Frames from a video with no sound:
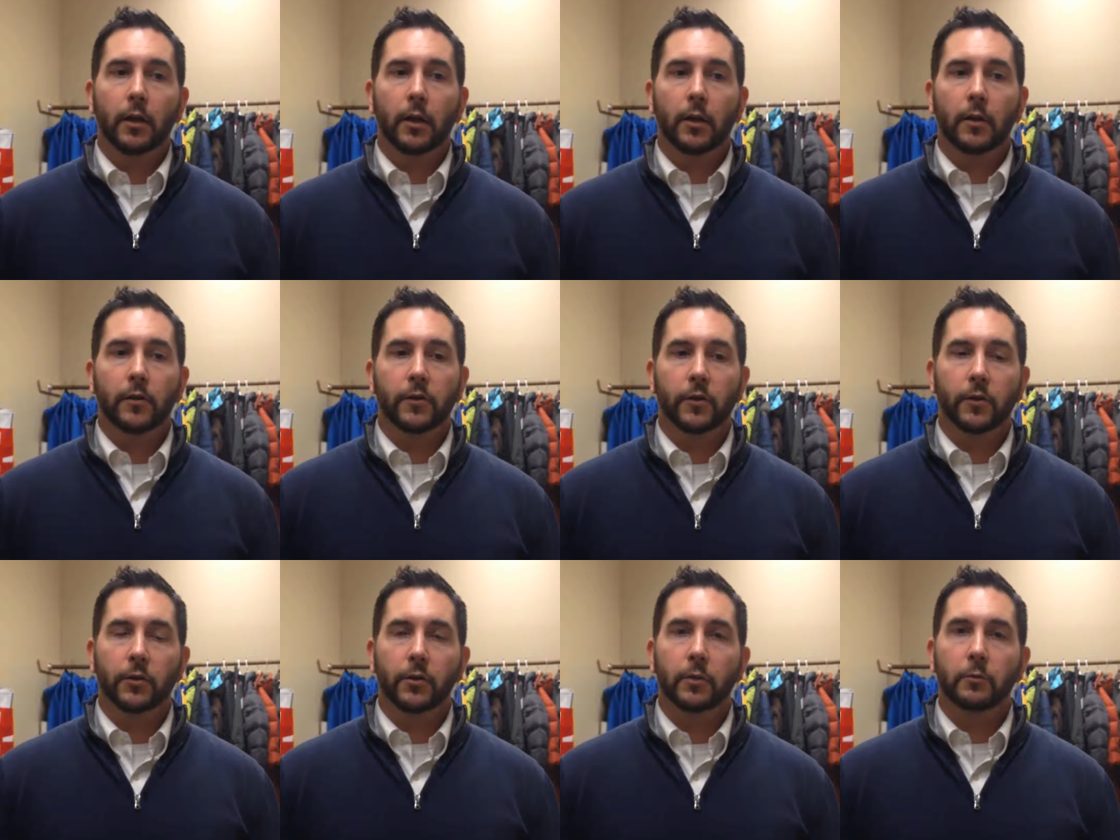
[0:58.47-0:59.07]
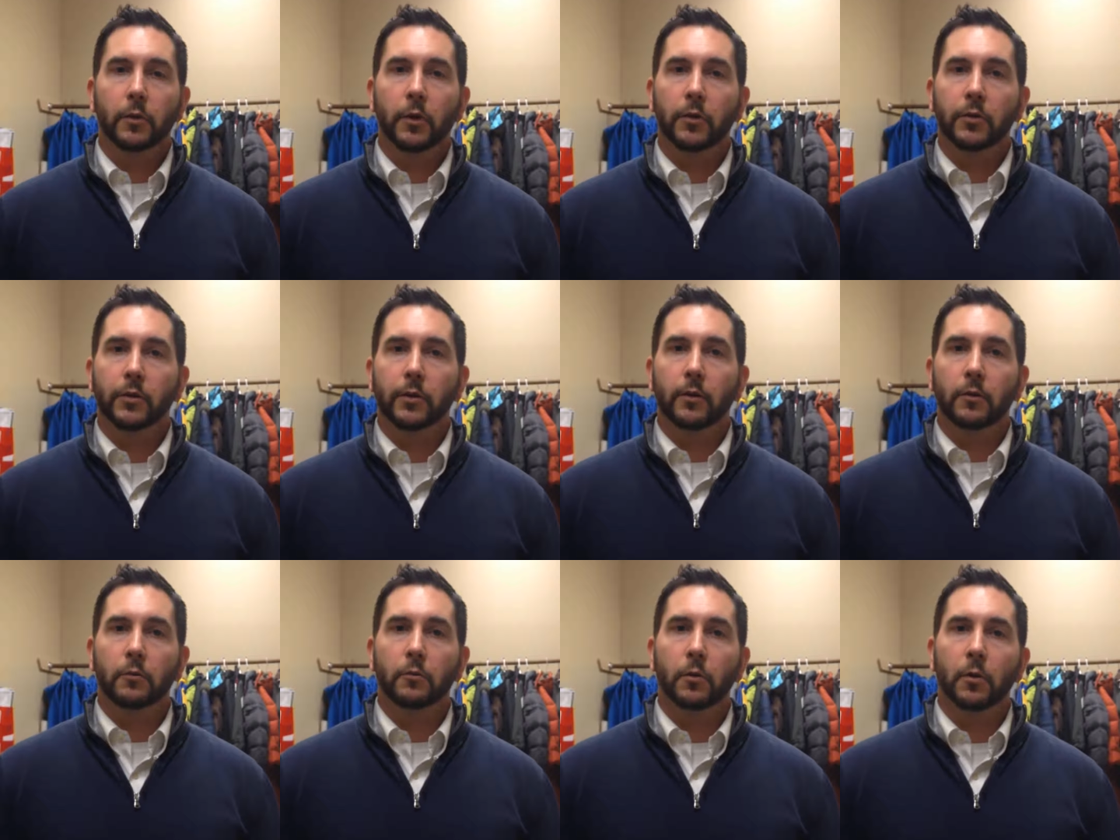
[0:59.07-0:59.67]
social
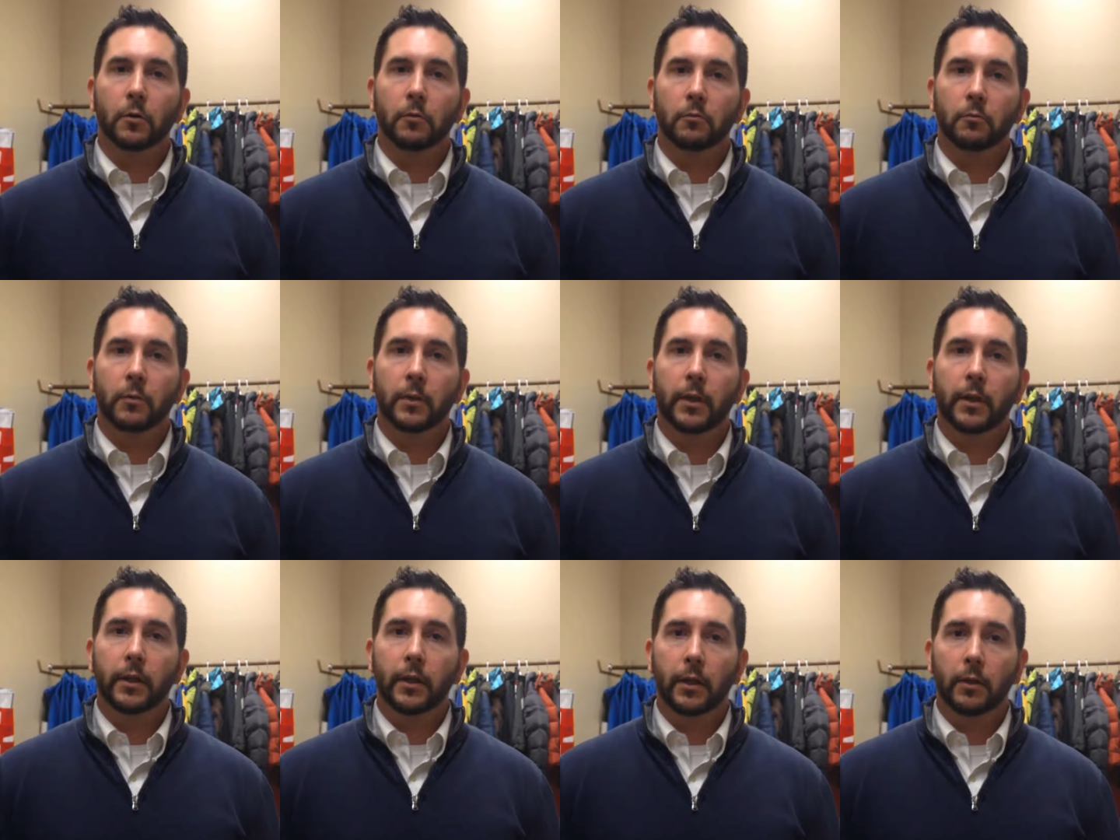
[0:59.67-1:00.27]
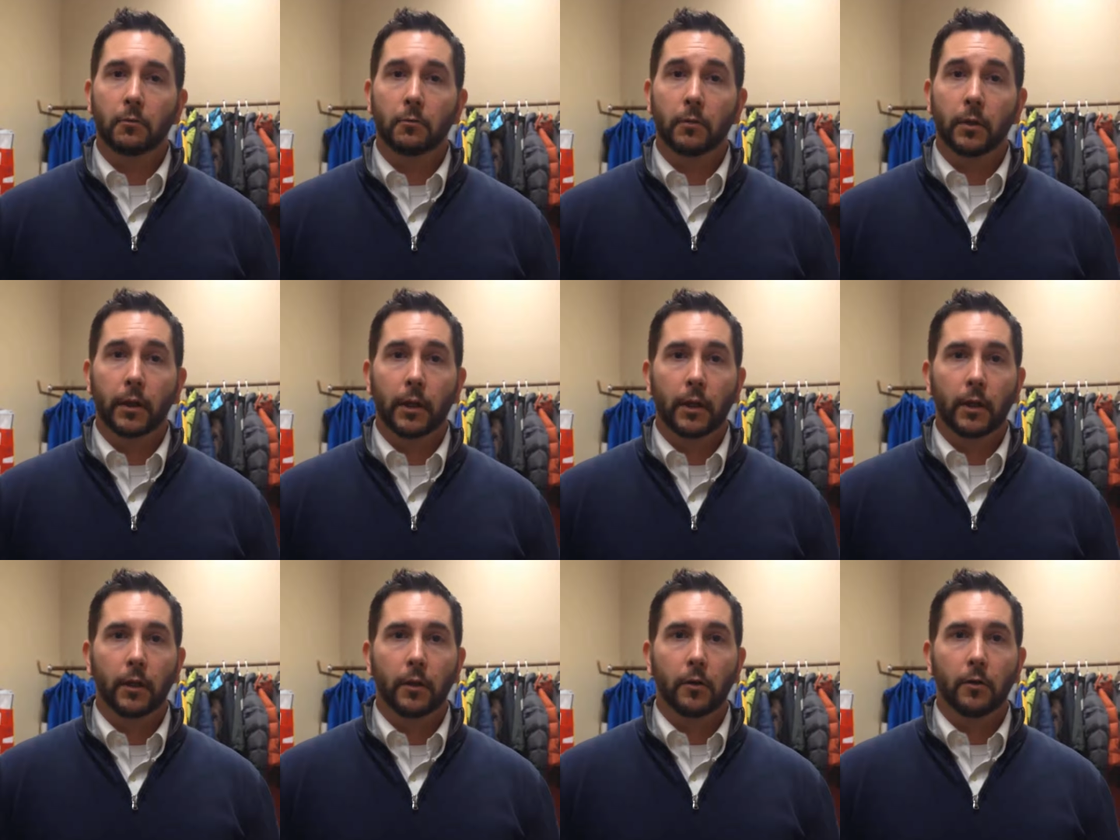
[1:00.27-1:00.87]
emotional were really
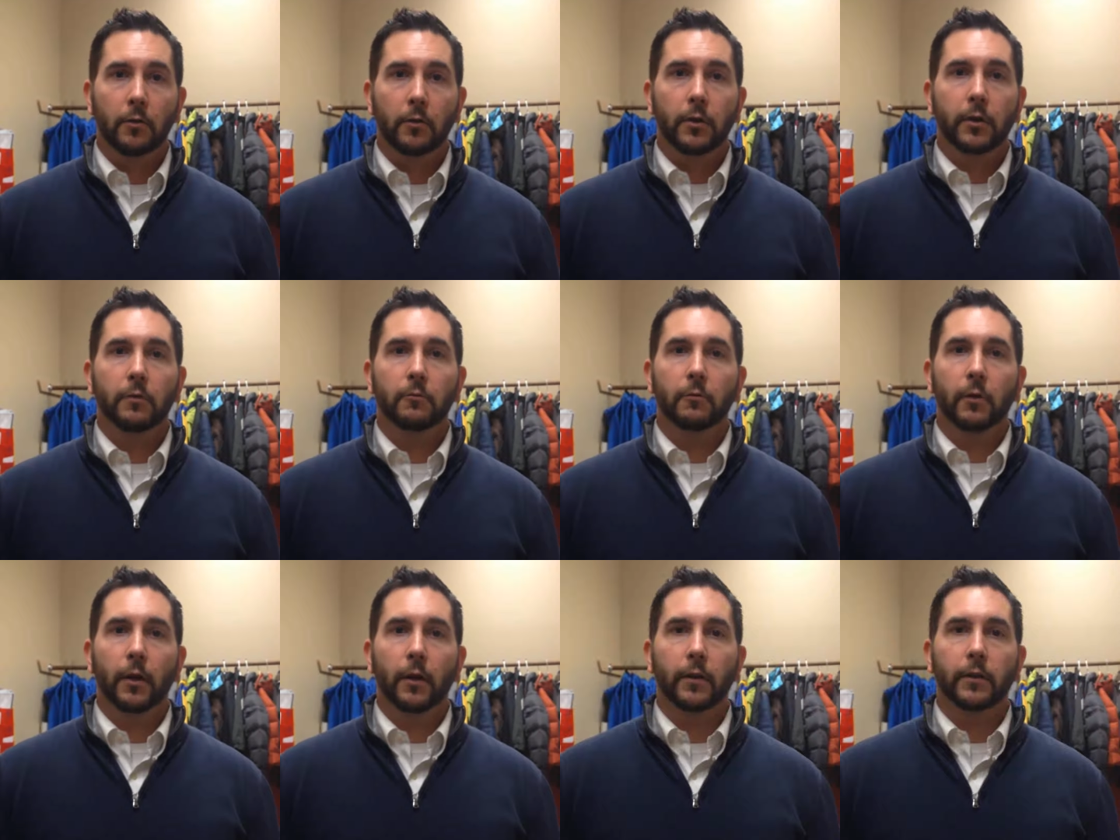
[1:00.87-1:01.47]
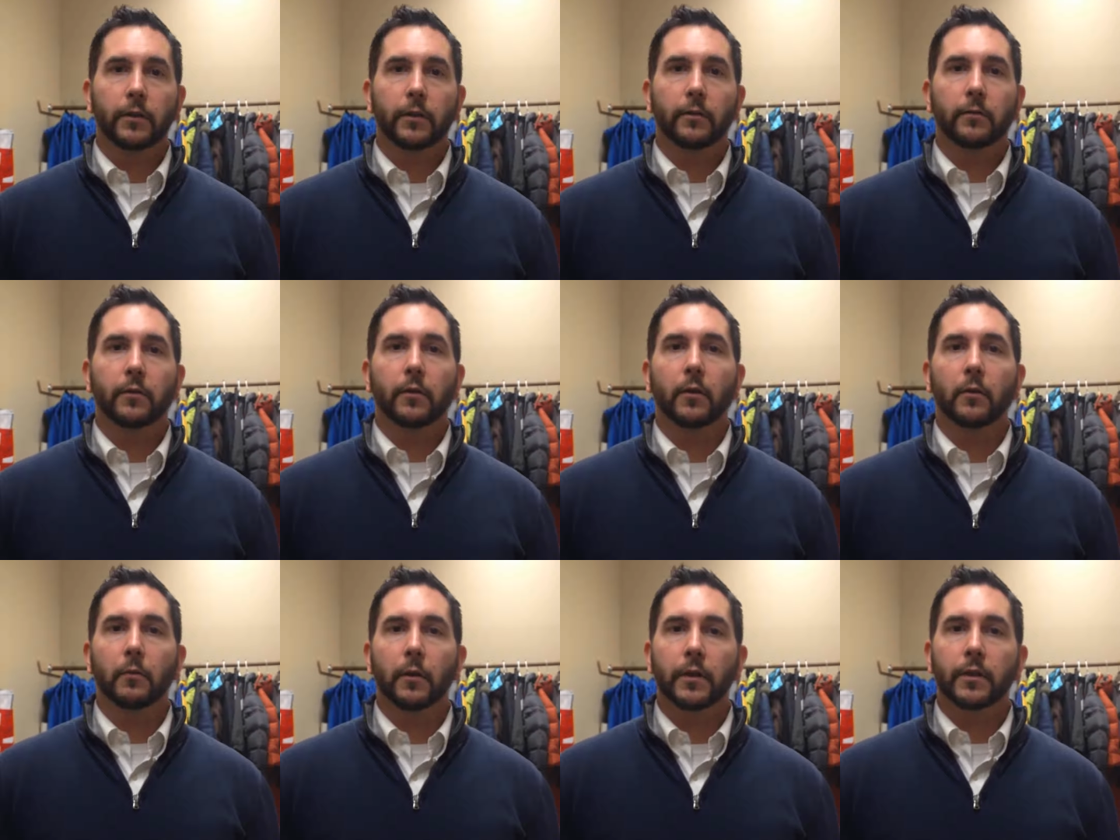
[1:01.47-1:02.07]
low relative to the
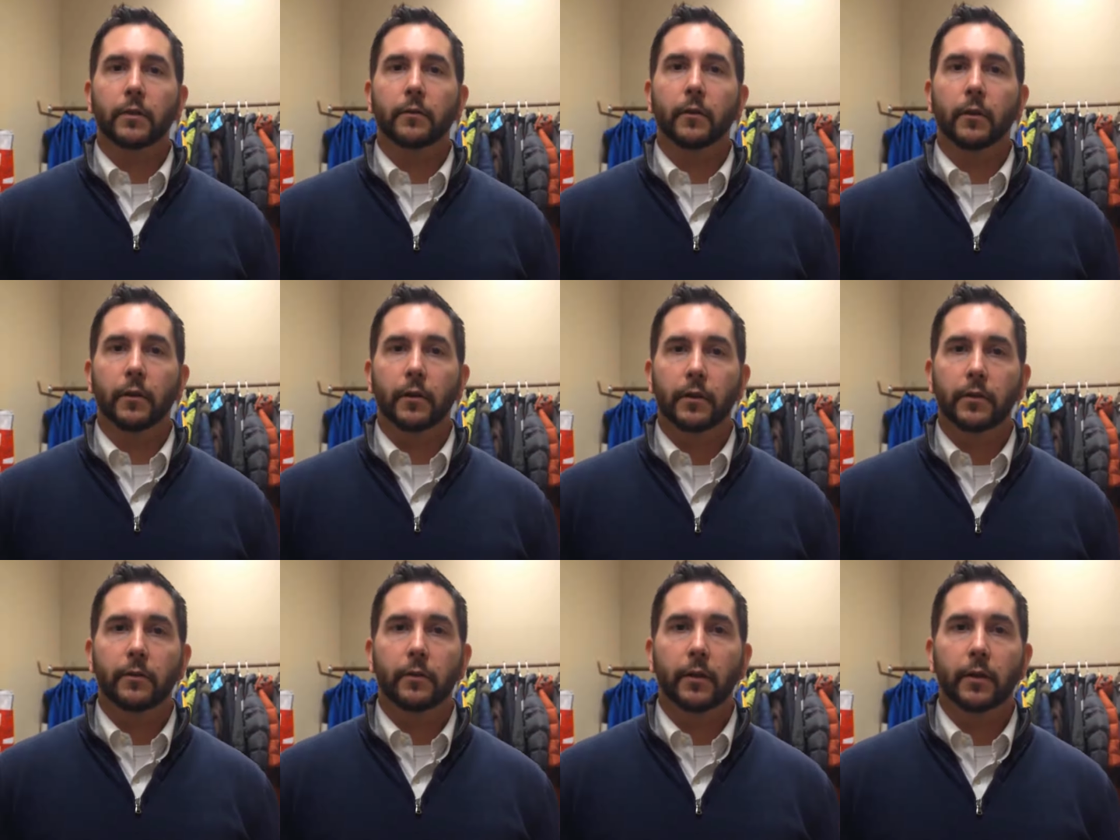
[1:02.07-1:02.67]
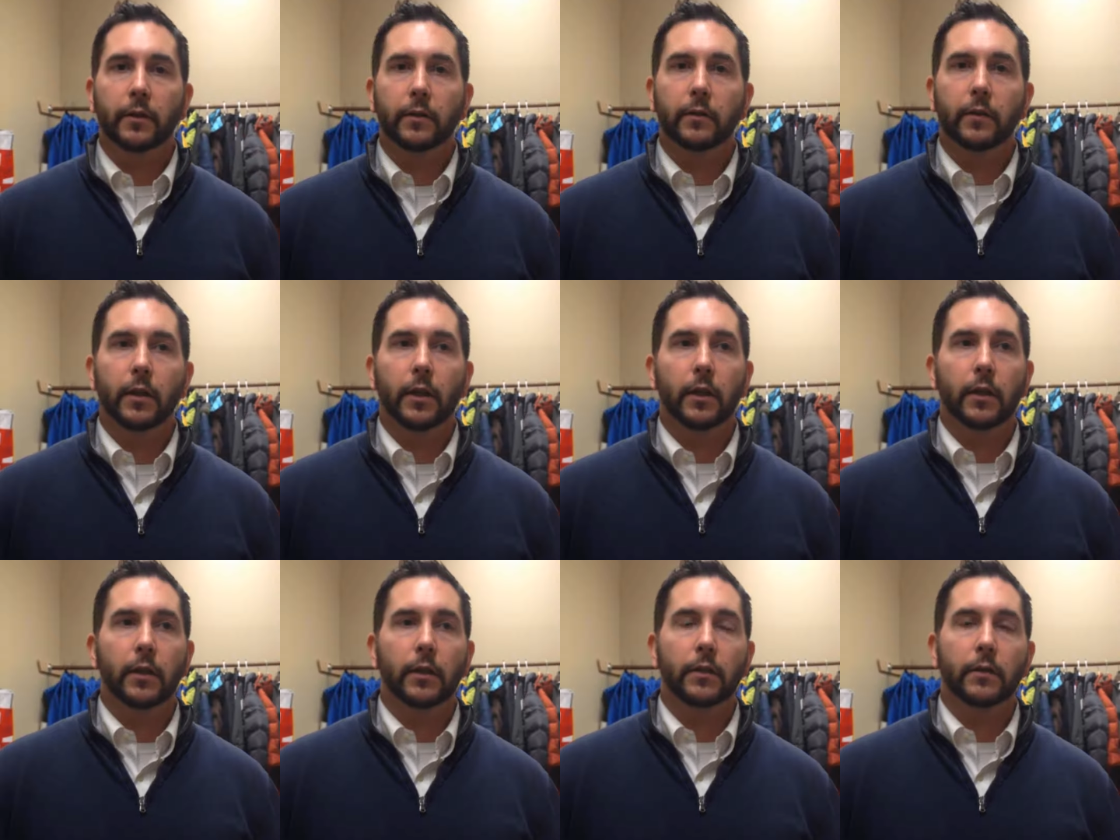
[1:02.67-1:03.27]
rest of our district,
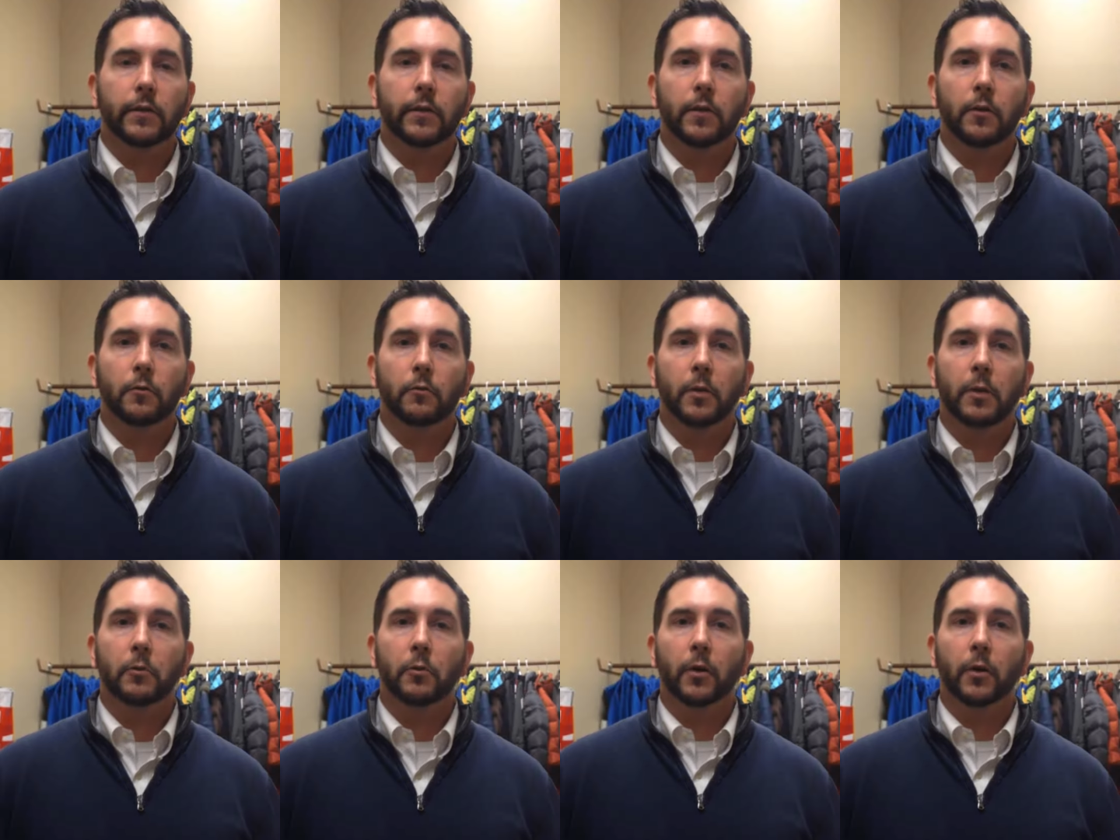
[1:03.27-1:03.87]
and so we were